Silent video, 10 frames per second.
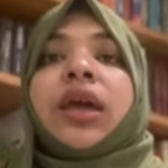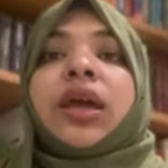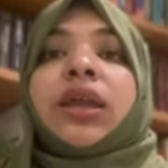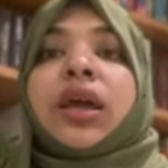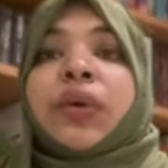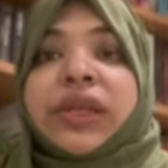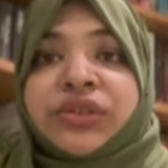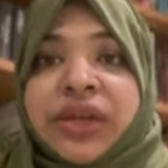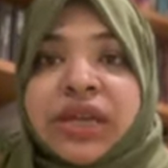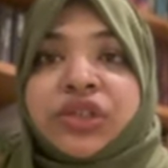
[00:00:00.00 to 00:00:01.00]
Now
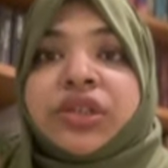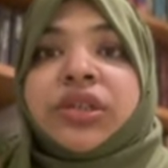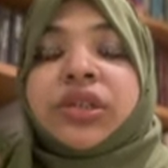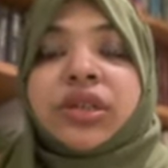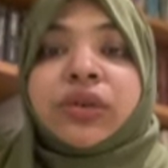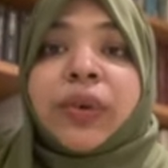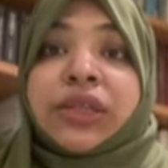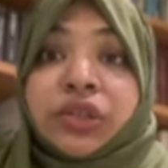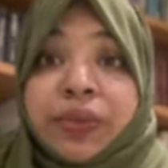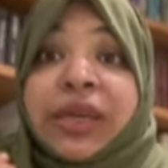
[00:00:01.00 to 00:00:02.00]
extraction,
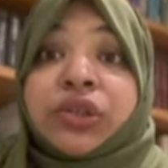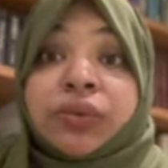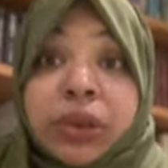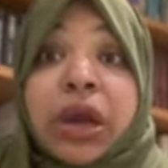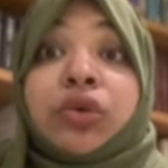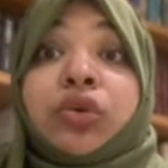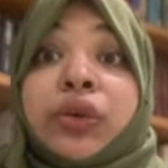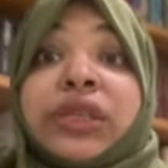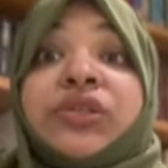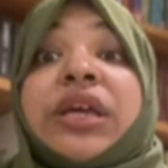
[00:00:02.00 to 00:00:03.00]
once you how to do
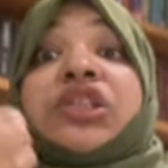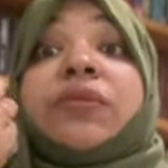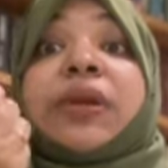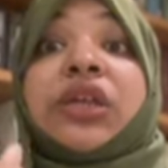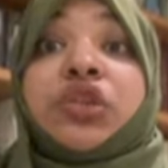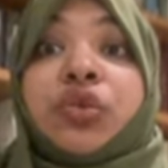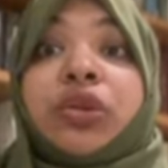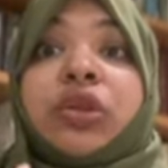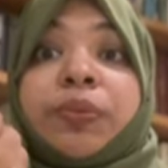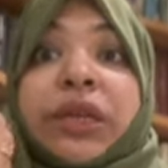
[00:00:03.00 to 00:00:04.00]
extraction, make
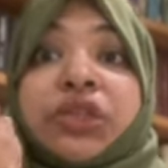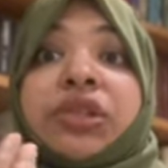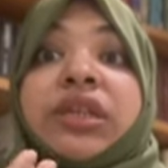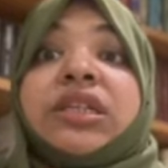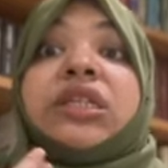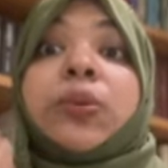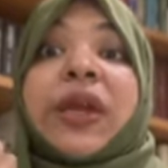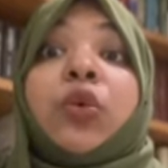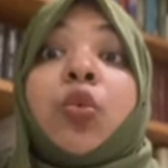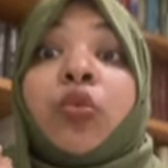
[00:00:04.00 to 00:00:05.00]
sure the patient has
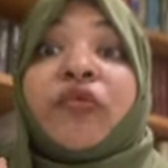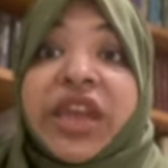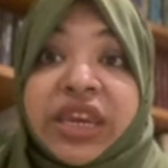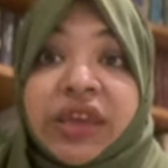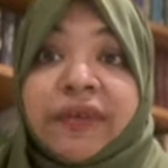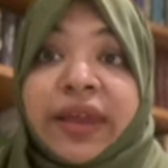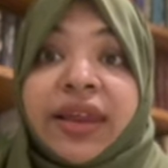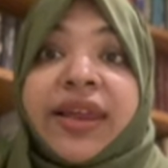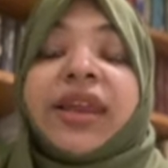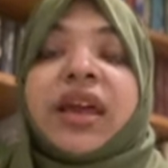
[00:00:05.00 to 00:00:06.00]
sweat very
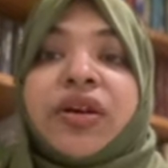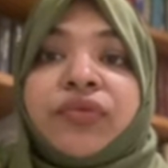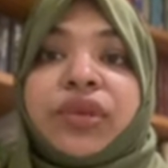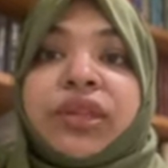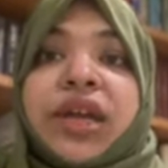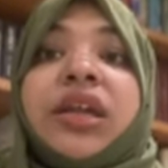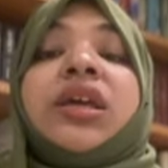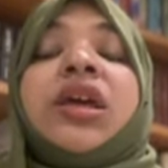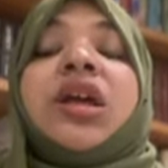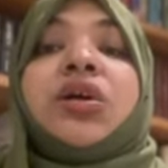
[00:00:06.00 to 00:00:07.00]
well, and after
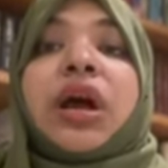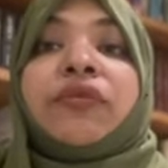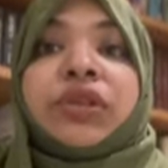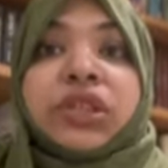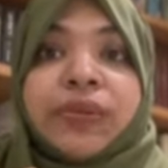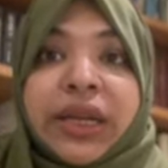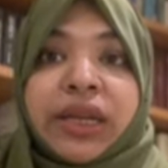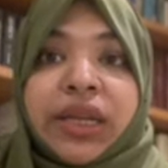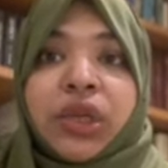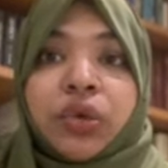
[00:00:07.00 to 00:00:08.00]
that, after
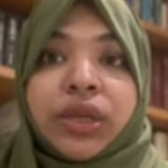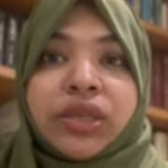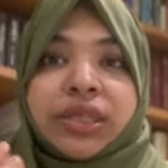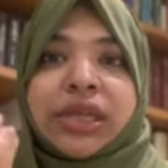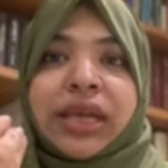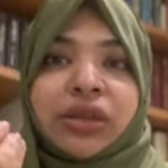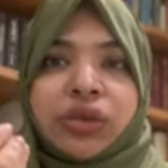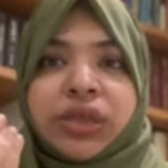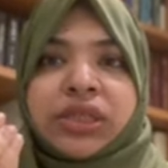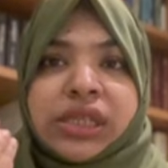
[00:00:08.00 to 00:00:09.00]
sweating, you can
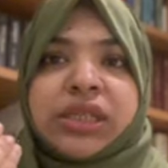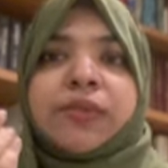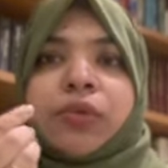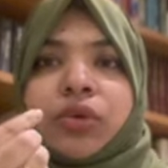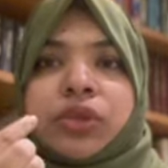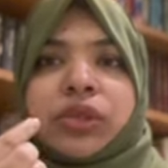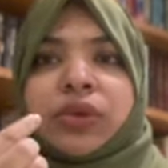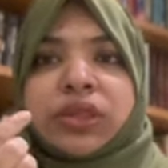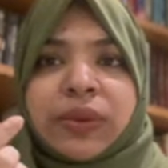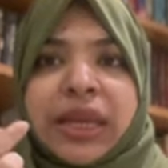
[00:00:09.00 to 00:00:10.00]
see the pores
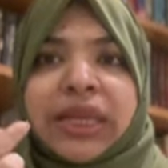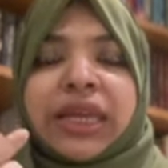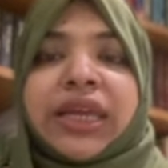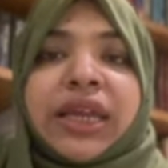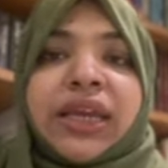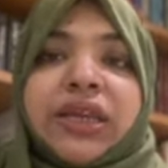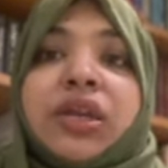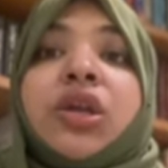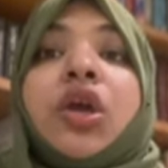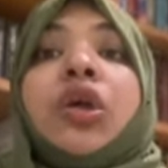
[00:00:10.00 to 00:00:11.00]
slightly
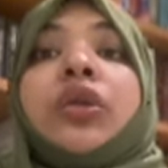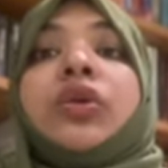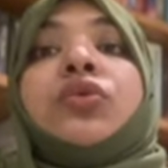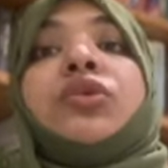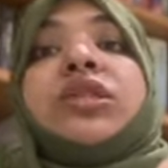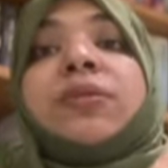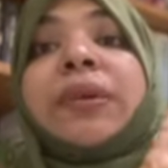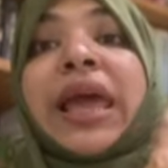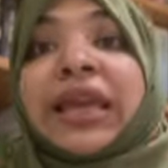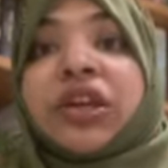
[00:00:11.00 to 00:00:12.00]
dilated. Use
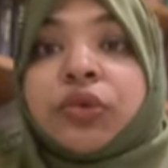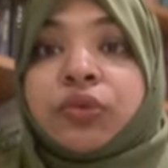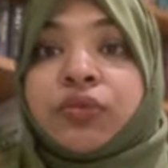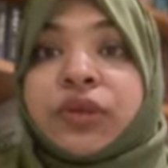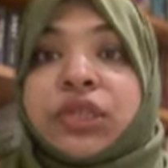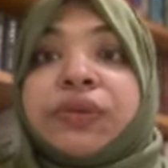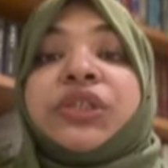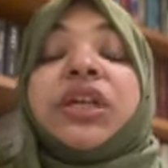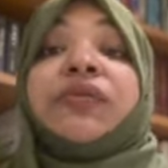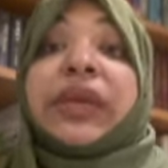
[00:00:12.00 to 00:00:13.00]
blackhead removers
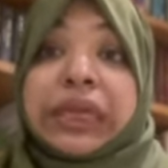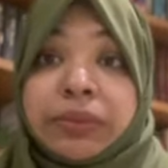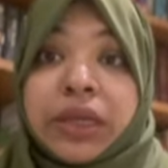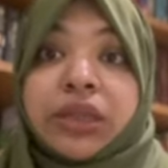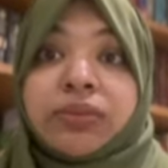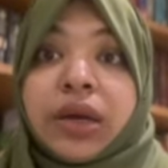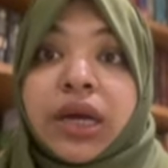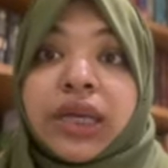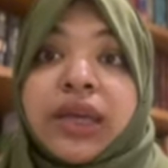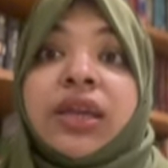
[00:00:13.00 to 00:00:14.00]
which are available in the
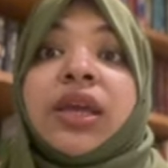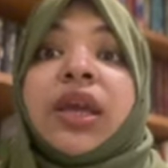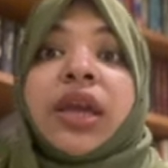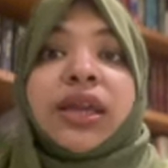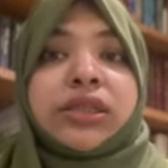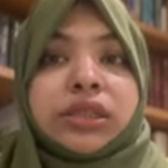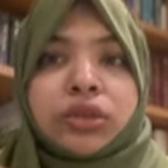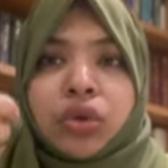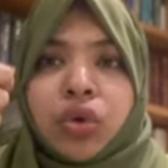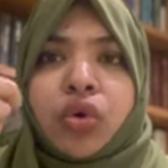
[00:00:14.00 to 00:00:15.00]
market, and
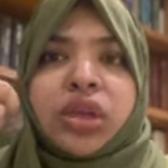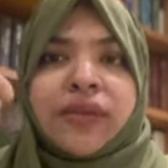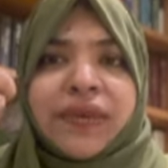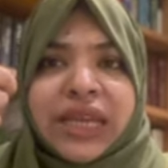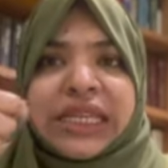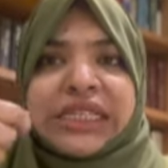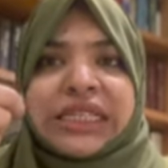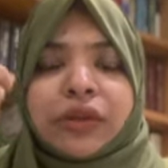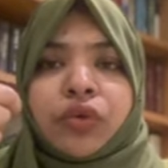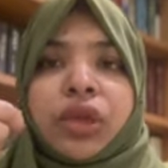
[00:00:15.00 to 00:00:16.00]
slowly, very
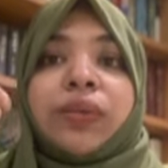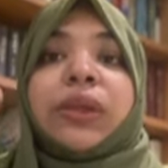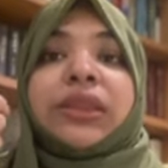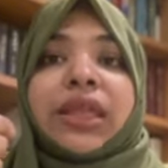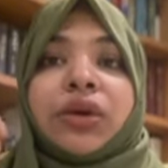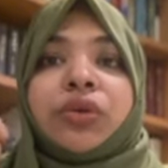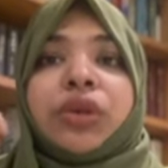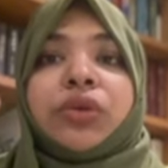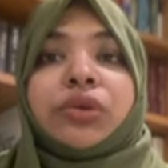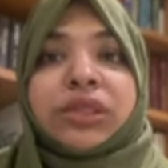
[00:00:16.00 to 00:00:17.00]
slowly, without
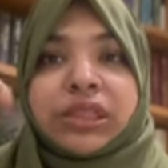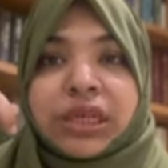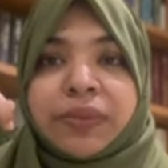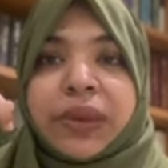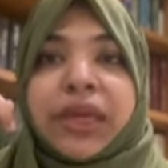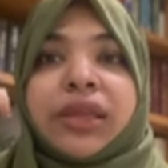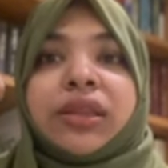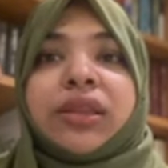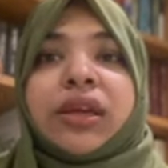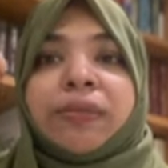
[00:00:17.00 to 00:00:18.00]

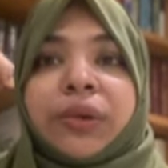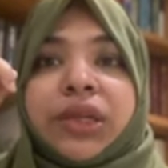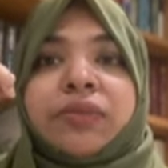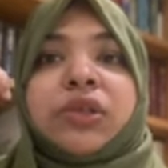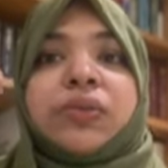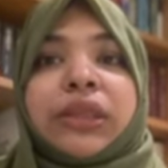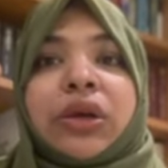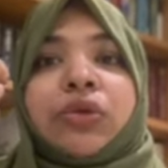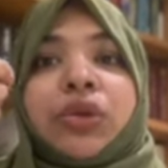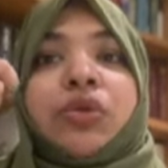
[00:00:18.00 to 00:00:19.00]
disturbing the epidermis,
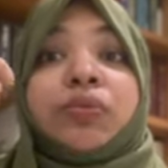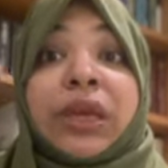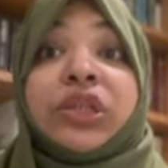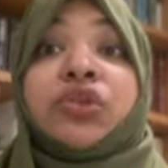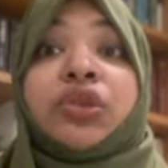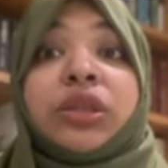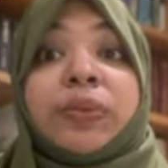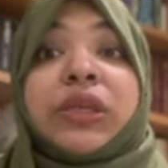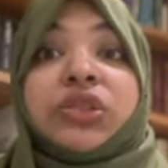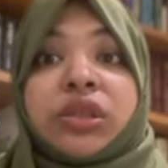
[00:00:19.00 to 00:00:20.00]
without make sure the
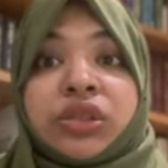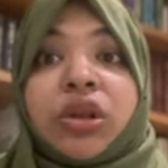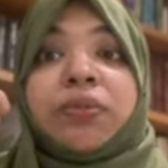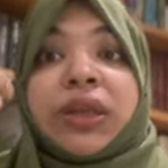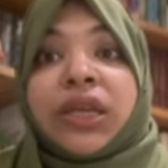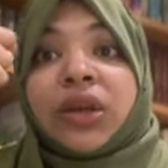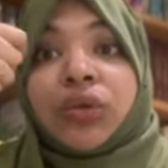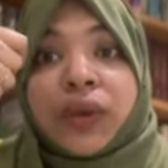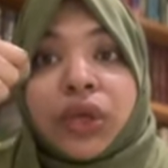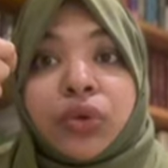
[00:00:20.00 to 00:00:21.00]
patient does not bleed
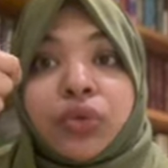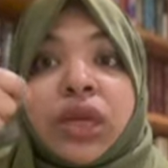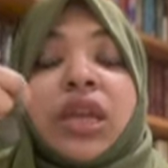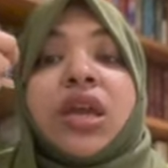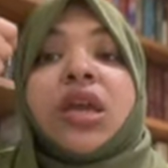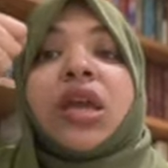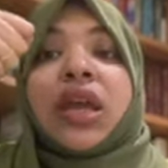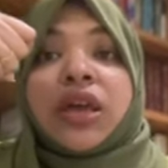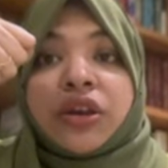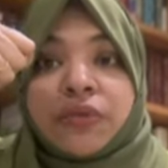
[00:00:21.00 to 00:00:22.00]
out when you do that.
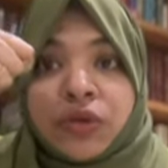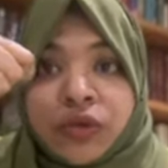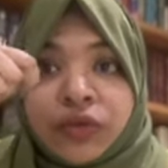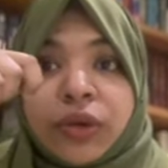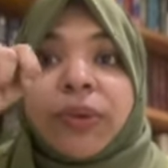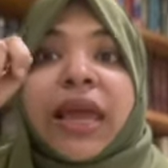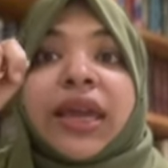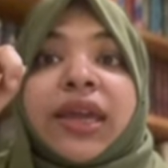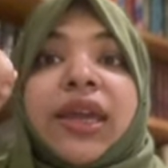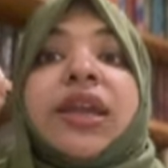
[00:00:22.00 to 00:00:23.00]
Remove the
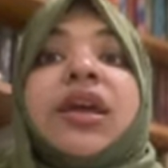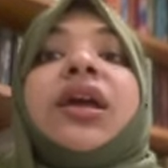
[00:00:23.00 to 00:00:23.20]
blackhead